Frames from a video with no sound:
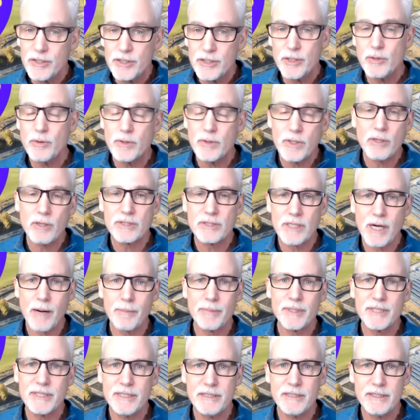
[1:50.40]
two of those
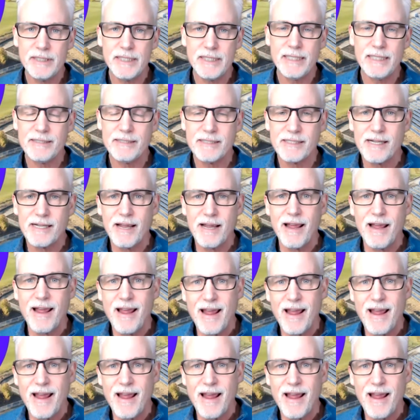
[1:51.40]
opportunities.